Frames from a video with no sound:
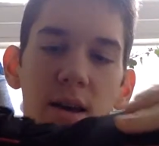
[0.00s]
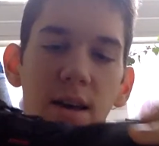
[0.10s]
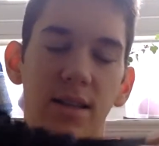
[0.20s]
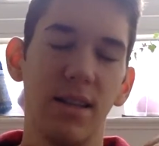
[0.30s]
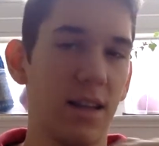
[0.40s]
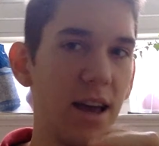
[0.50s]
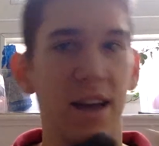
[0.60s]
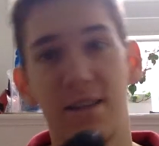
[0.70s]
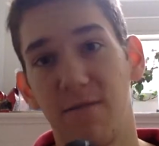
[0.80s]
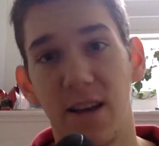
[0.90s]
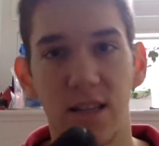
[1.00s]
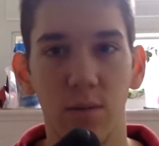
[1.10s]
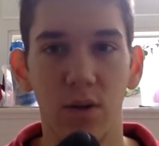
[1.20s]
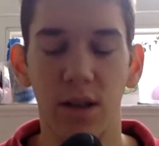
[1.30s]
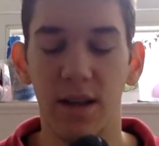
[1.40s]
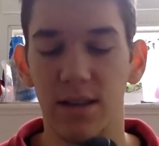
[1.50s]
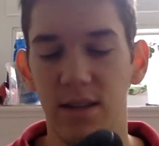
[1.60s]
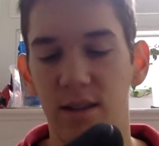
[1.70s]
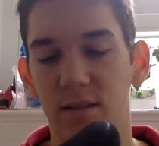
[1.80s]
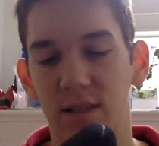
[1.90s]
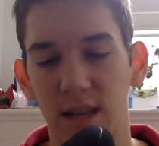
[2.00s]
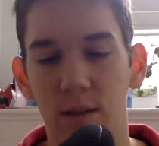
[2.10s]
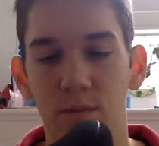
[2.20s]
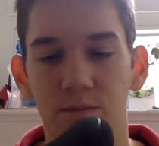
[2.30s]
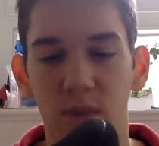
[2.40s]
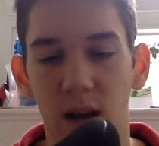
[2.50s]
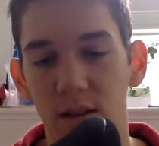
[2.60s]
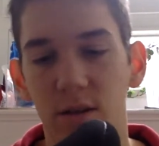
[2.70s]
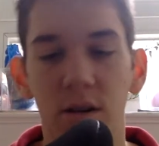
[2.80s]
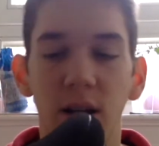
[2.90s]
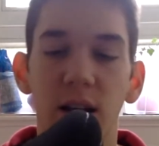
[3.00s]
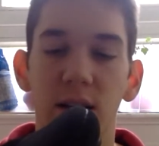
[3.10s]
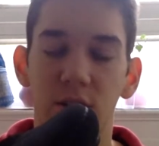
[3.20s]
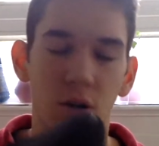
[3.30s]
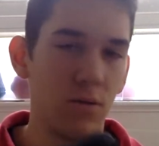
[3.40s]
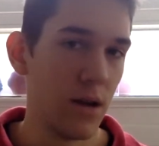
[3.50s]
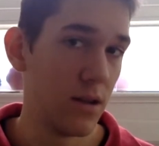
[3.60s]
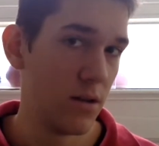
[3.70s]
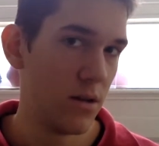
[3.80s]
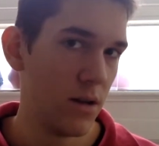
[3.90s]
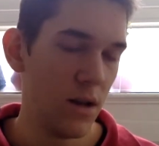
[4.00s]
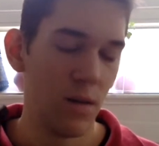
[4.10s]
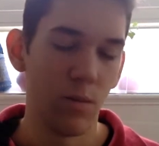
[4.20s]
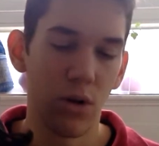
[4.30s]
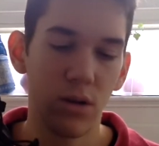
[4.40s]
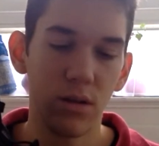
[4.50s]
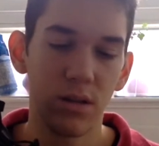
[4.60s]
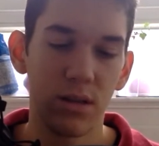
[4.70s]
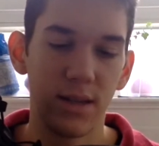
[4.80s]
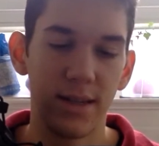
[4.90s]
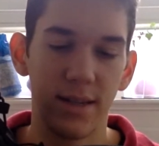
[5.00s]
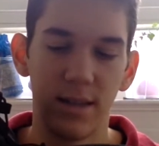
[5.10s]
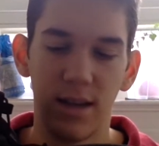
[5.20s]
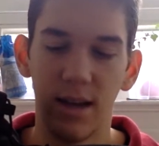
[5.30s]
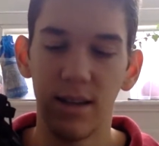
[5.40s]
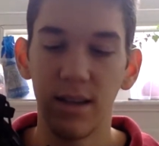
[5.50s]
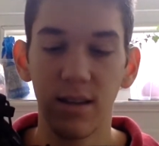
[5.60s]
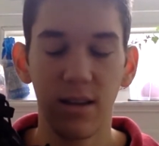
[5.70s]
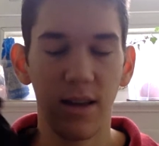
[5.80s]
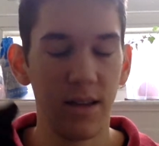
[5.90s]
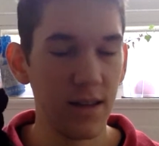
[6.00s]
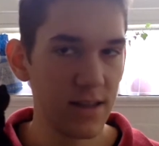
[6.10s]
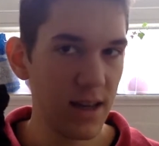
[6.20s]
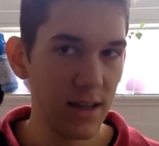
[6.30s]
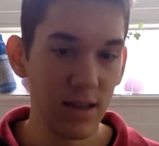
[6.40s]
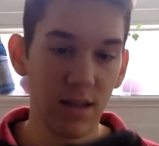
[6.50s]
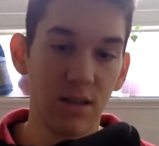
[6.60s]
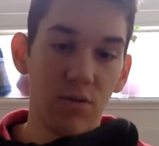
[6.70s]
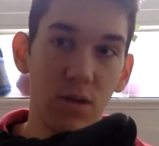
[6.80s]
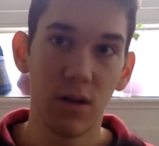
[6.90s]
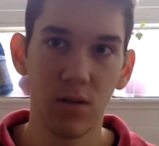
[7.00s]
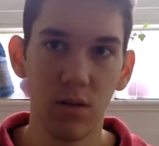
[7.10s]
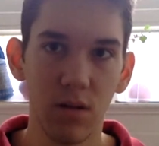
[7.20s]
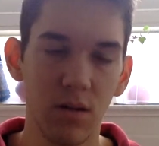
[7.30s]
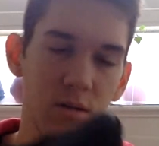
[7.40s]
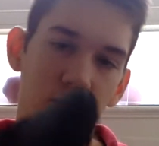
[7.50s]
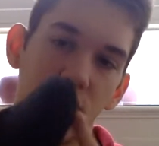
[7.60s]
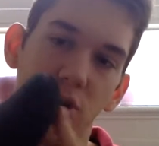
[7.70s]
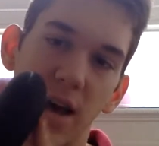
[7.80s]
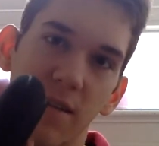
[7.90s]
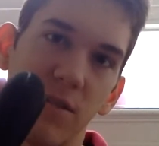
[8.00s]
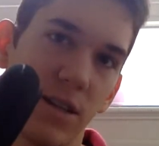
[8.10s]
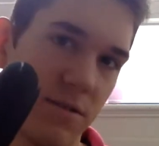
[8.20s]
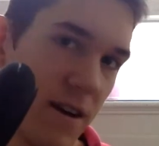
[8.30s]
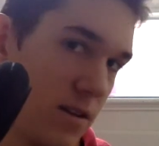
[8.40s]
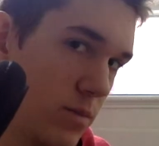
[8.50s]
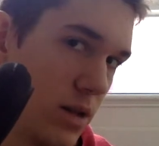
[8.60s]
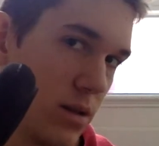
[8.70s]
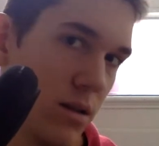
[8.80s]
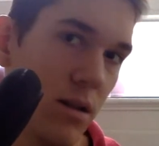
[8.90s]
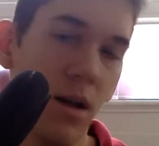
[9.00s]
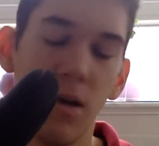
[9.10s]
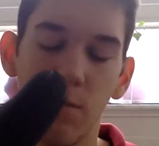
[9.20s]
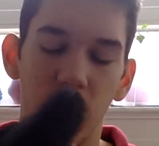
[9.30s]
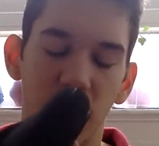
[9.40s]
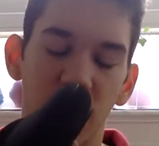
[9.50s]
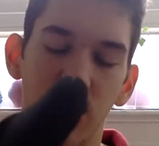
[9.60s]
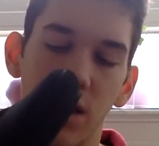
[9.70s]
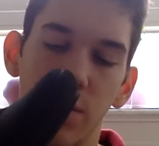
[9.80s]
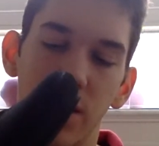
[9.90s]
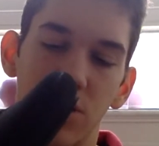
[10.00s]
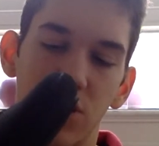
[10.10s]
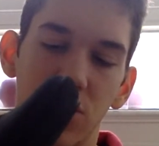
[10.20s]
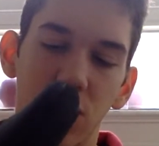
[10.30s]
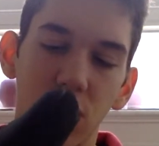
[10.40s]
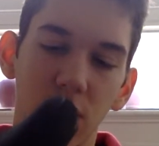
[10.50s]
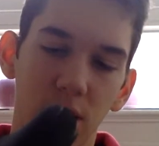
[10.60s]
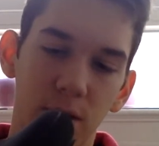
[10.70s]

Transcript: it's not as flexible as the some other Soul Runner models. I think in this case this is really good to have this 5 millimeter sole,